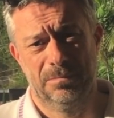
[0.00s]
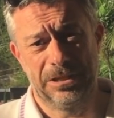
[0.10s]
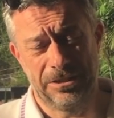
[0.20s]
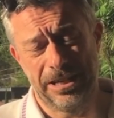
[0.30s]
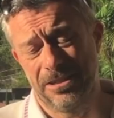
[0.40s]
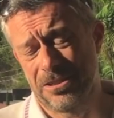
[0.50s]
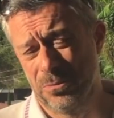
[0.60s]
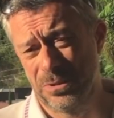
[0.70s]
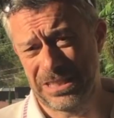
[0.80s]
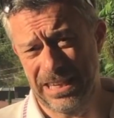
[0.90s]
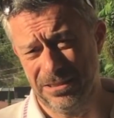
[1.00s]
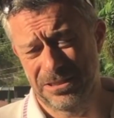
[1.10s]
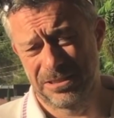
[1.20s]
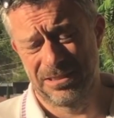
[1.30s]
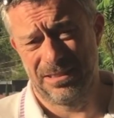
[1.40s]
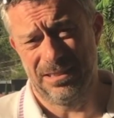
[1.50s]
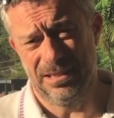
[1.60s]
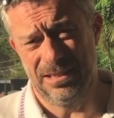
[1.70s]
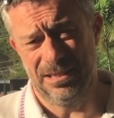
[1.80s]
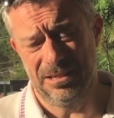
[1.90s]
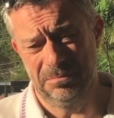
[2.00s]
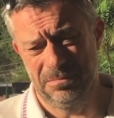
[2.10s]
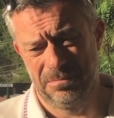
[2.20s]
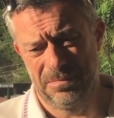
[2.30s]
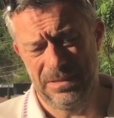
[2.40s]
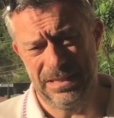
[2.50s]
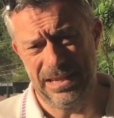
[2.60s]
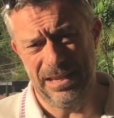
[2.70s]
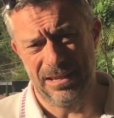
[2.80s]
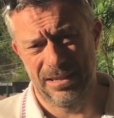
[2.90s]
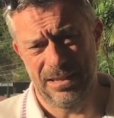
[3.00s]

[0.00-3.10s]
my great uncle was killed there.